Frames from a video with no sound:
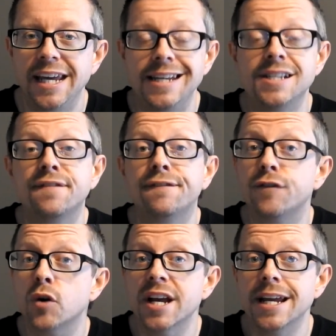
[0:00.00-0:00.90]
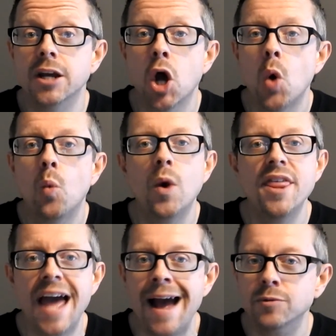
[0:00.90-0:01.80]
It is free,
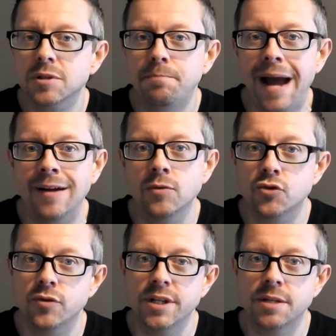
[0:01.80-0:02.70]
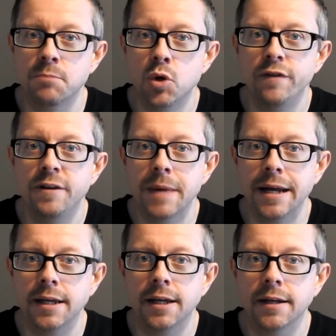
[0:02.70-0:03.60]
without boundaries, movie
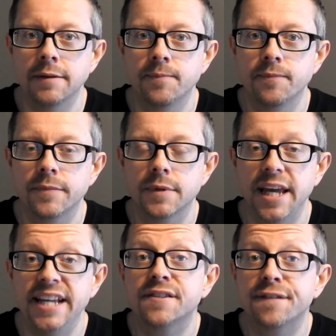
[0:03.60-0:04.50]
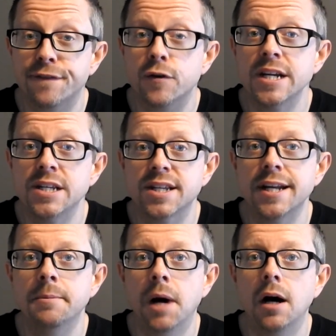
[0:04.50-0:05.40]
making. It's free
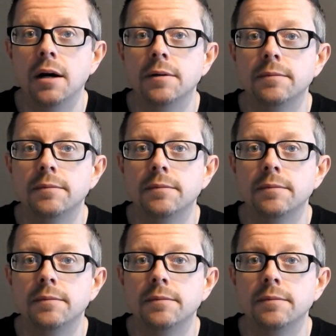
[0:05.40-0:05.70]
cinema.